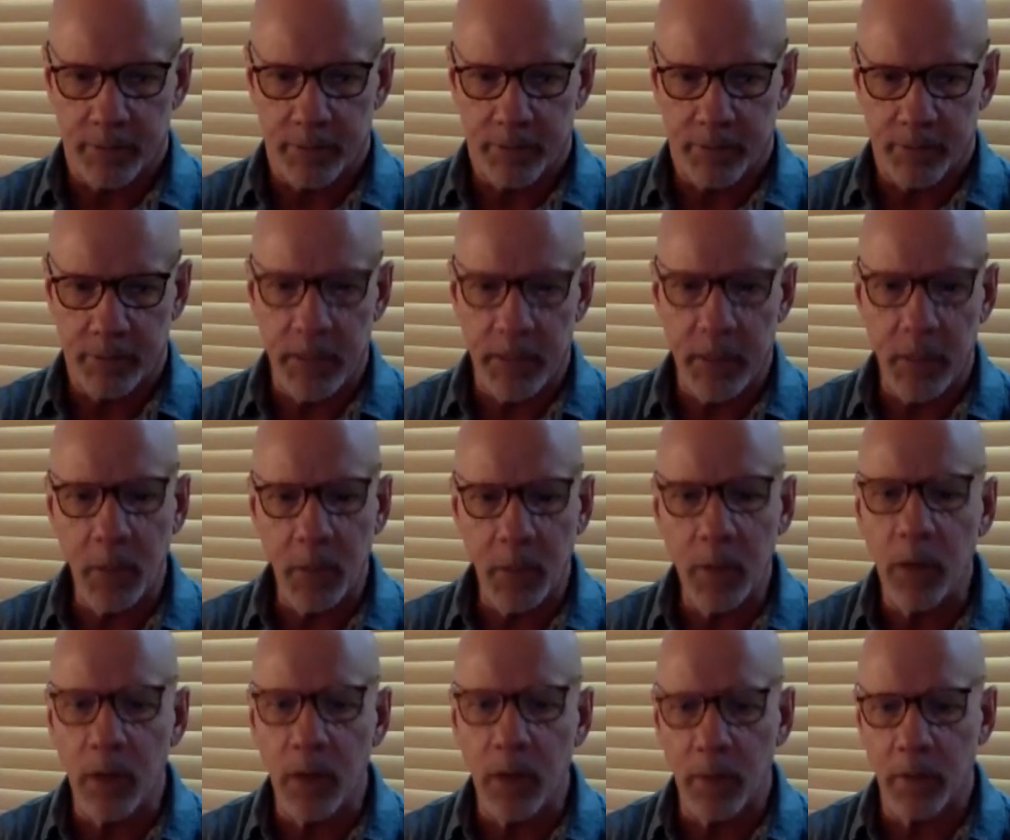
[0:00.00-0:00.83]
then
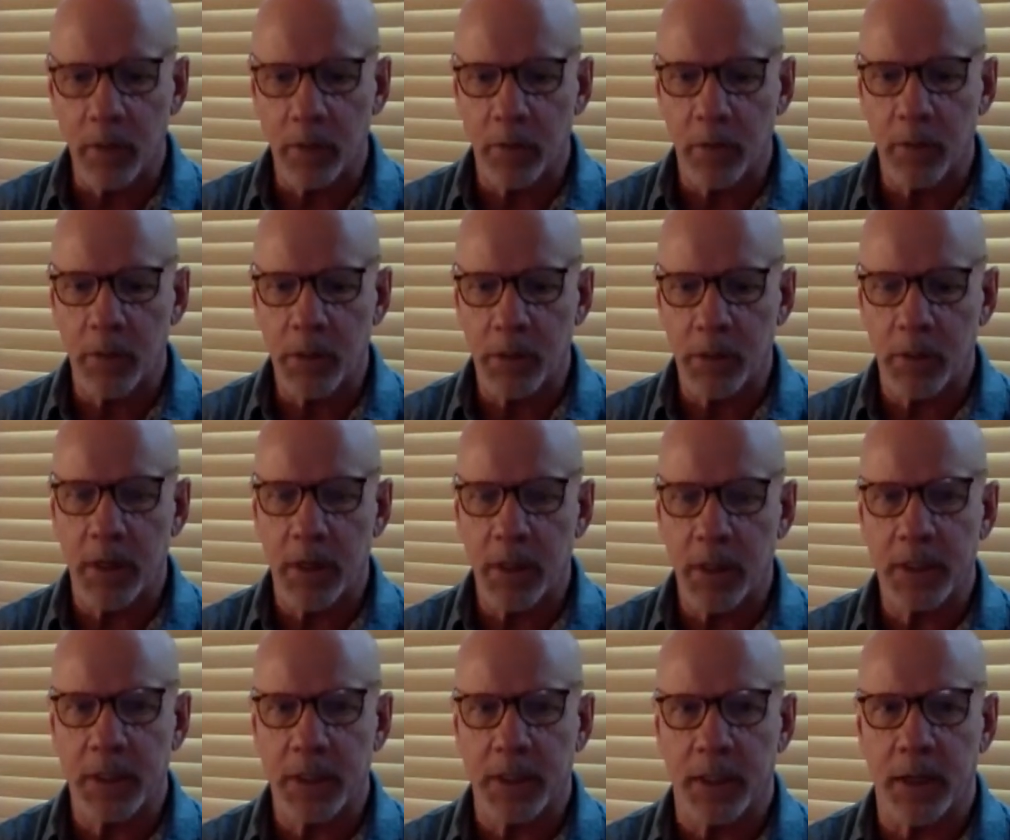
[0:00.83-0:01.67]
we were able to
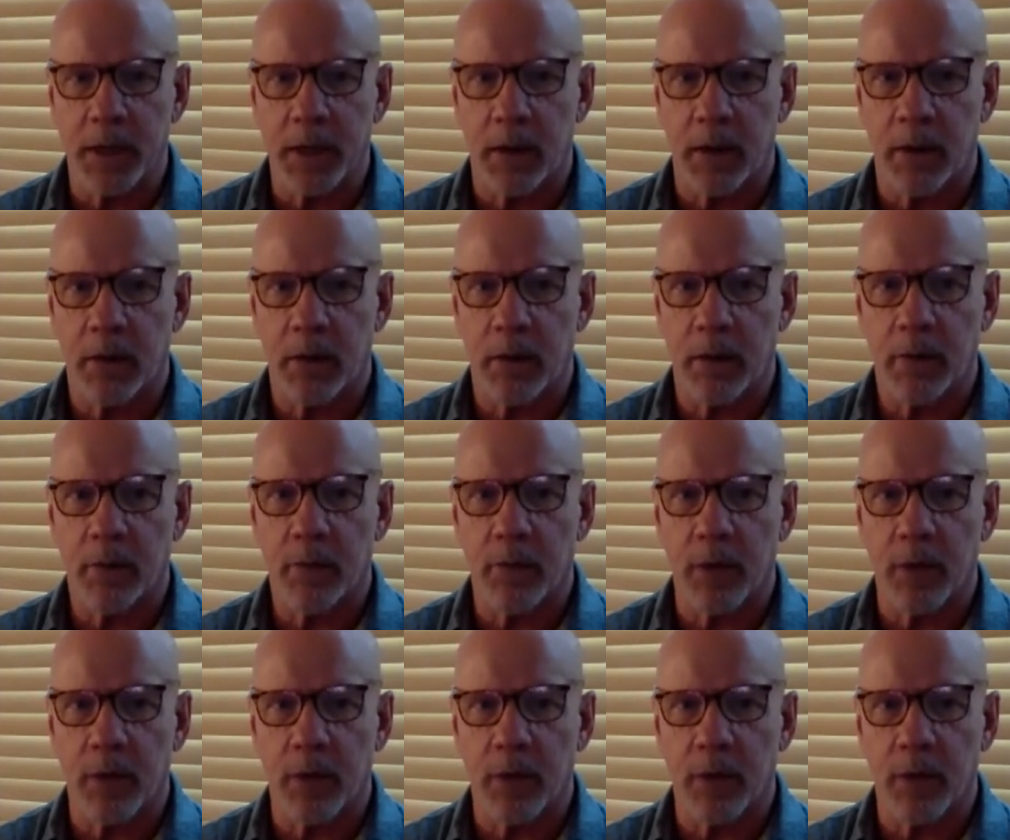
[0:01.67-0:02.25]
retrace their